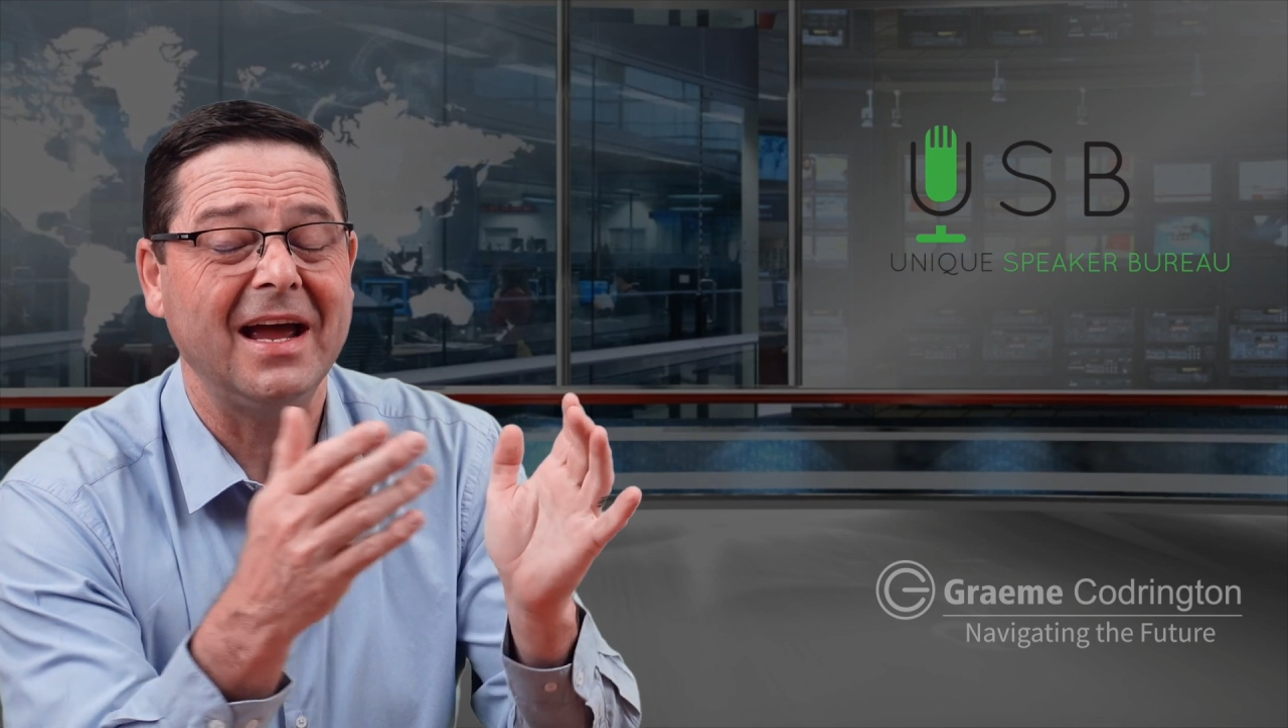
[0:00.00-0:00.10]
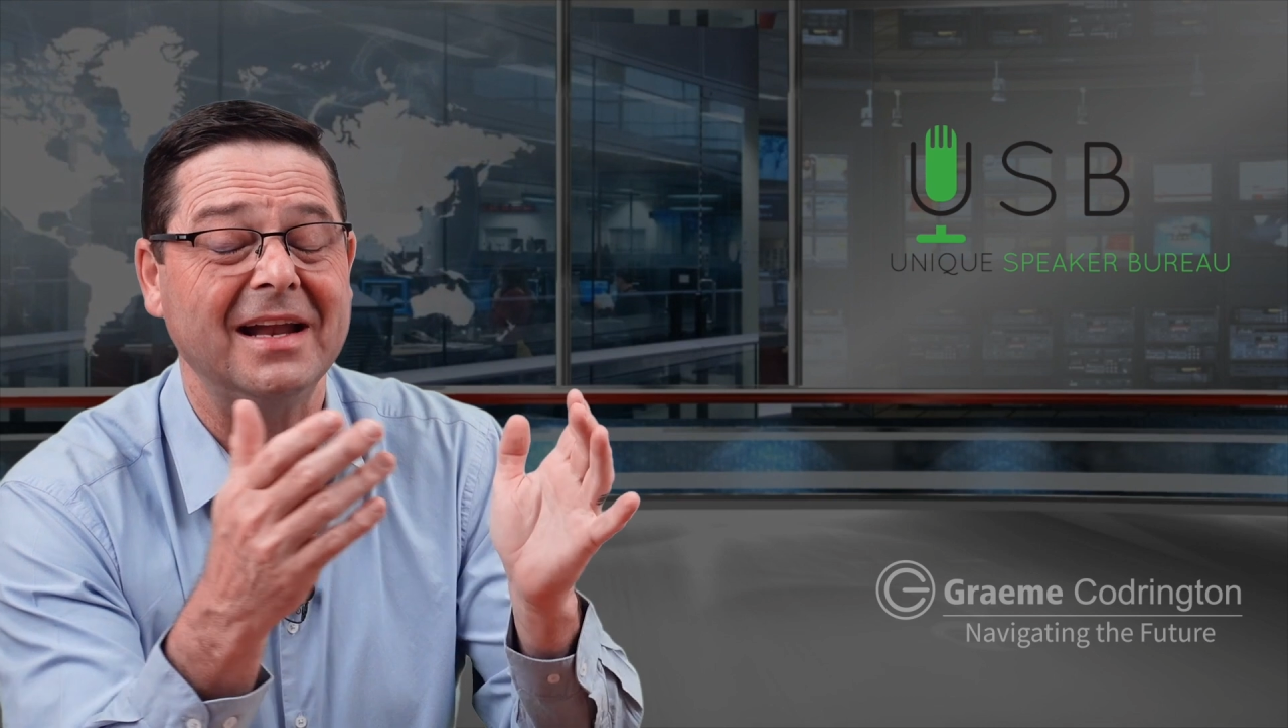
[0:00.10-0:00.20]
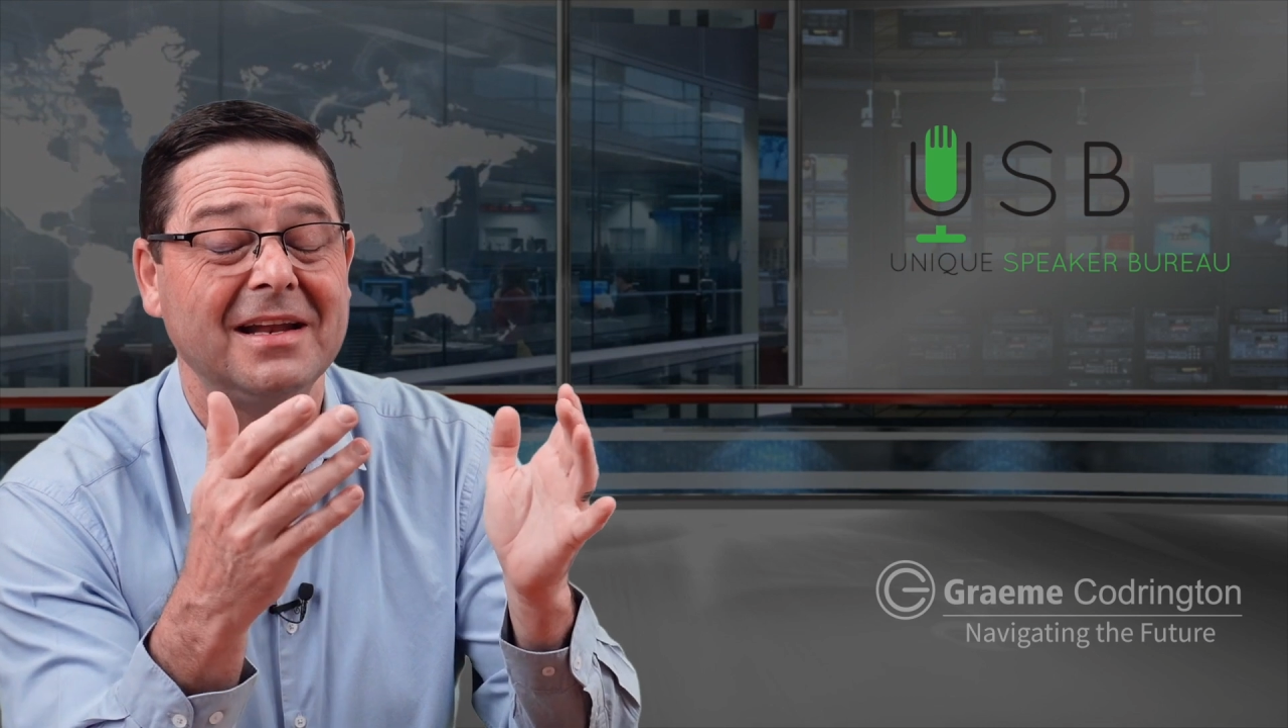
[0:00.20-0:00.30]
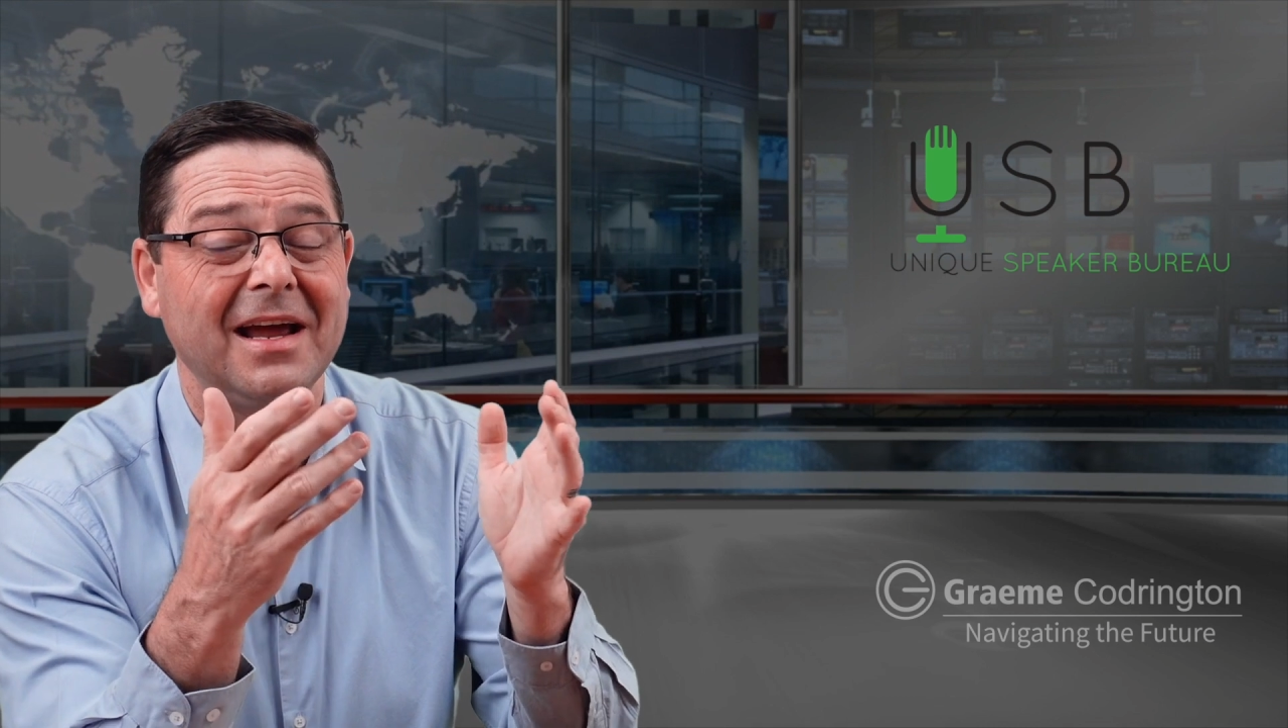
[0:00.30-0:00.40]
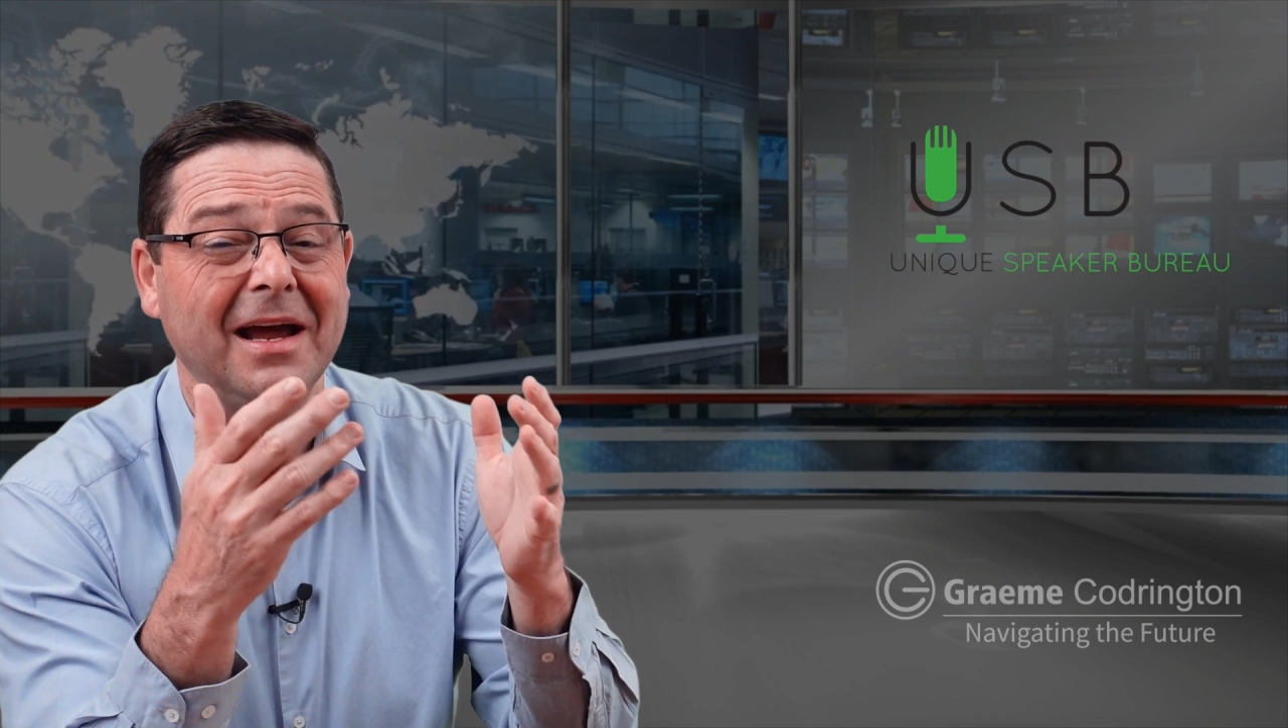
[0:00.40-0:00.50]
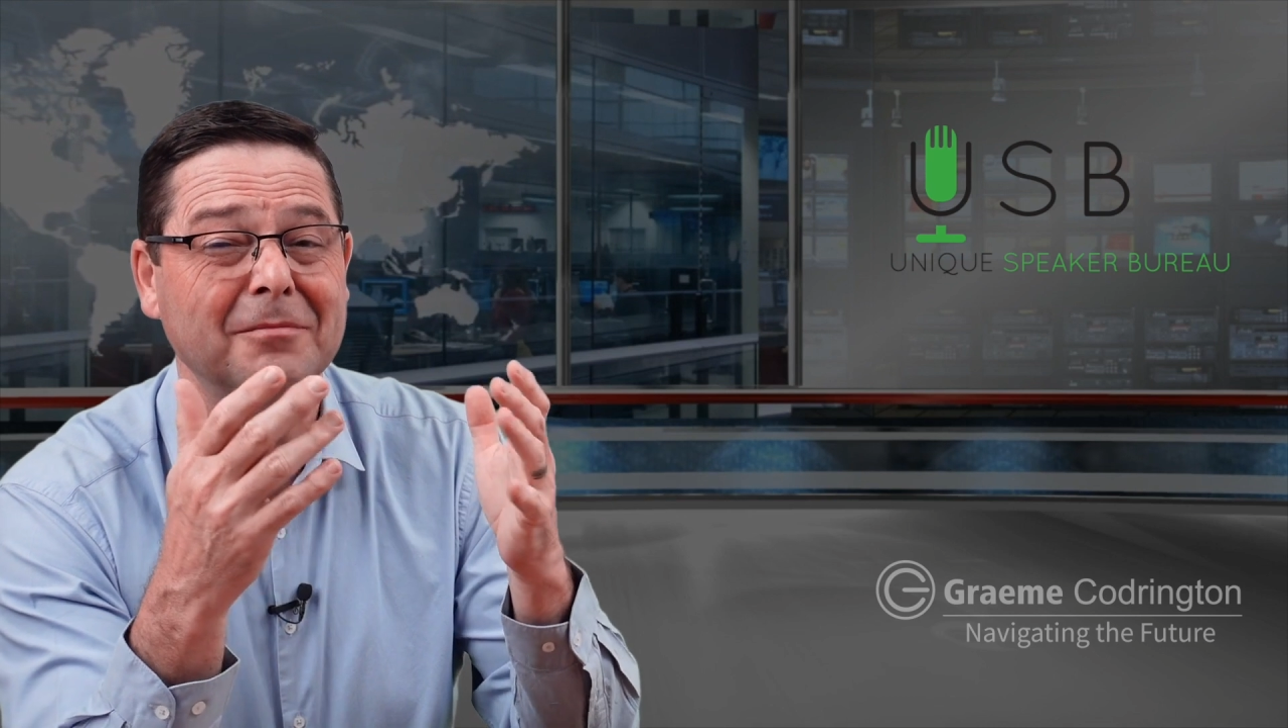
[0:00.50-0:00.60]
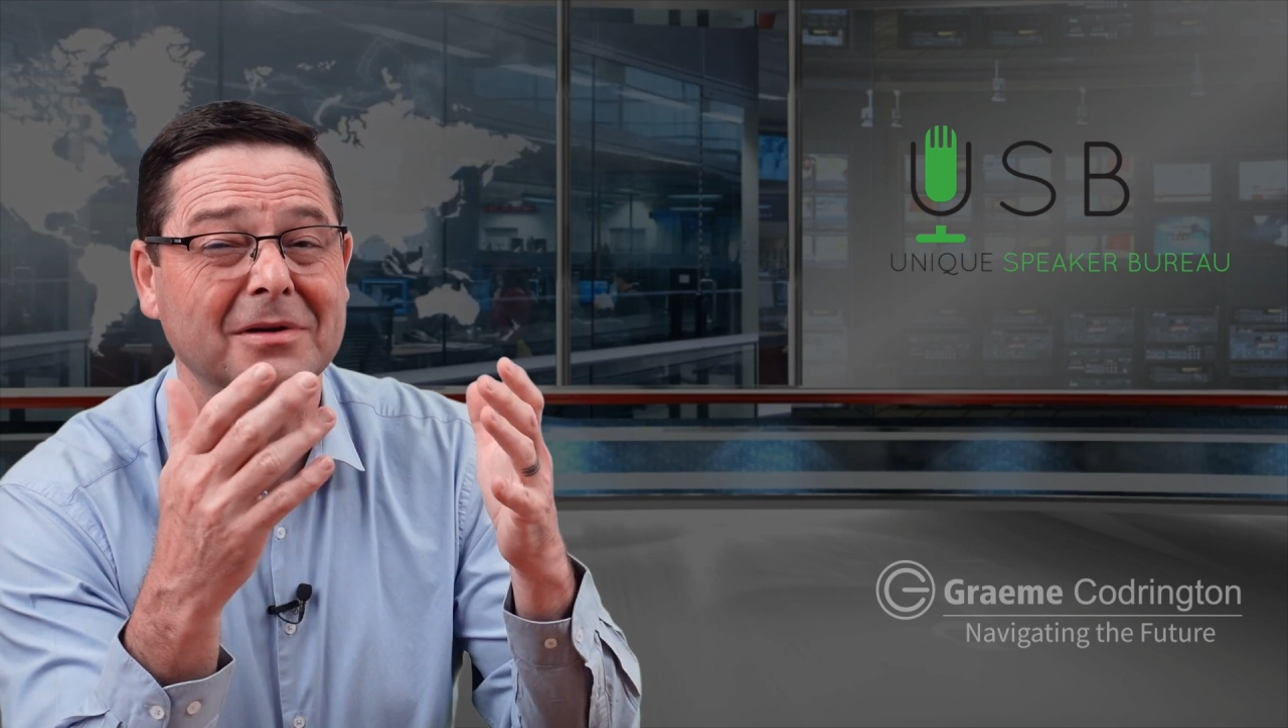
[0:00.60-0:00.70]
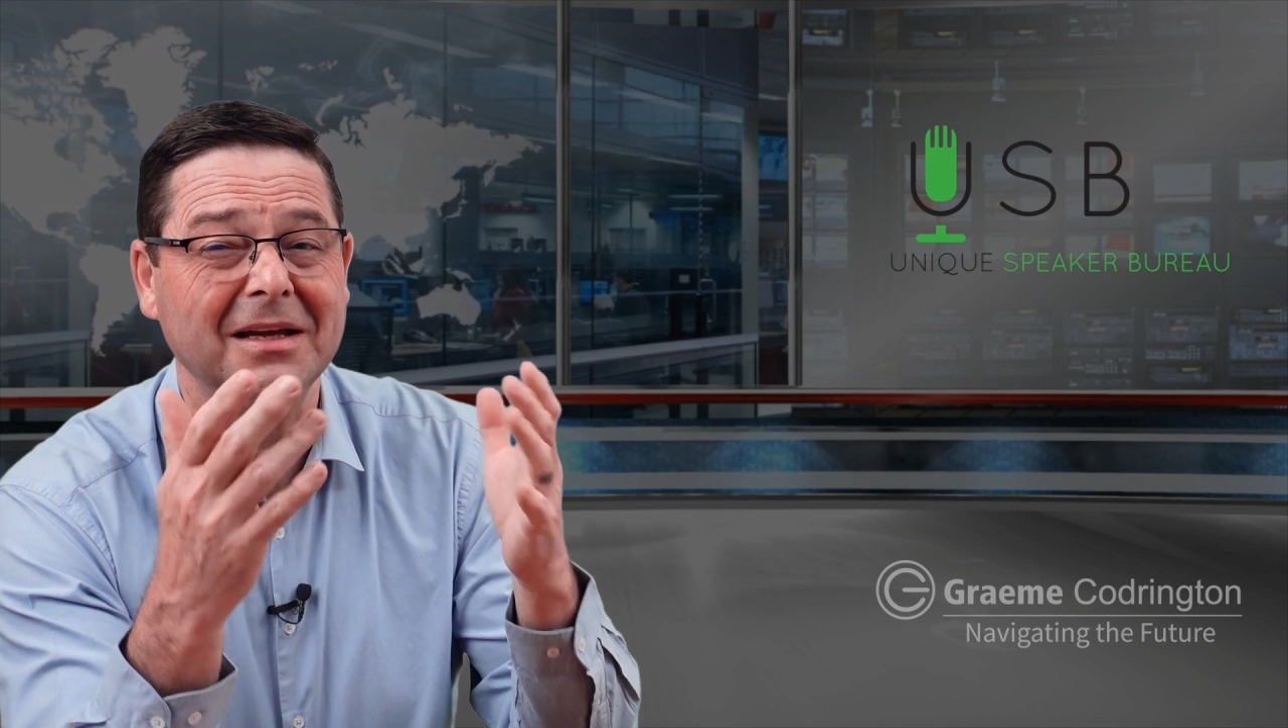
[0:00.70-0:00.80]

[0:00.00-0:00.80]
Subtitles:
and am